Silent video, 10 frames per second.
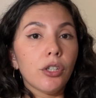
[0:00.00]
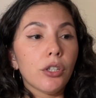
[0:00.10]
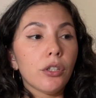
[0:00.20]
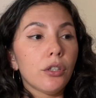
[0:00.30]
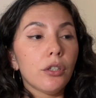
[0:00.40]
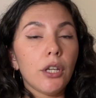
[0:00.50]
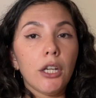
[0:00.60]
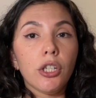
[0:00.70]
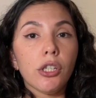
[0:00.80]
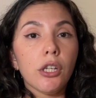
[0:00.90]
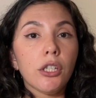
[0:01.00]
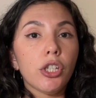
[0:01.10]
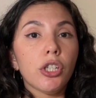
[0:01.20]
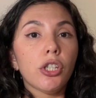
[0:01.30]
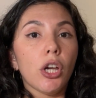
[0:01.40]
just it
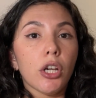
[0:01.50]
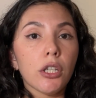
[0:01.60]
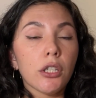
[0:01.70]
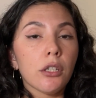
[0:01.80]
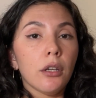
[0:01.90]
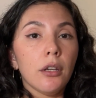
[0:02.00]
just sucks.